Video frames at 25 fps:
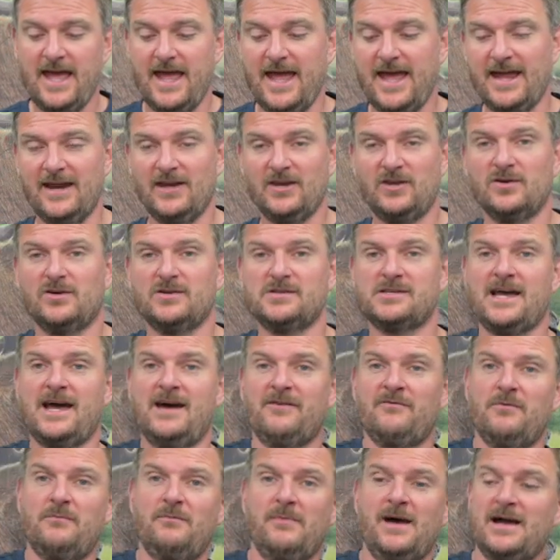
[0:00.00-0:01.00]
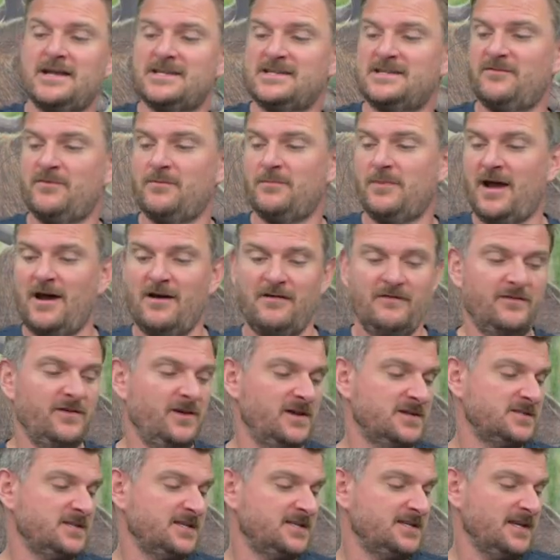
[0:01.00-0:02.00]
it does have a massive amount of
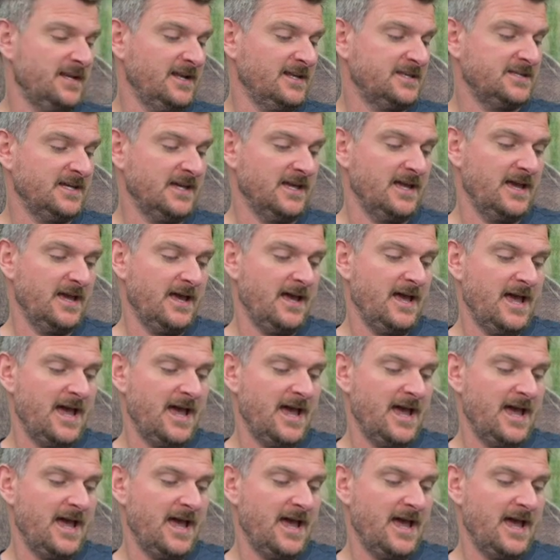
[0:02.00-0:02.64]
versatility.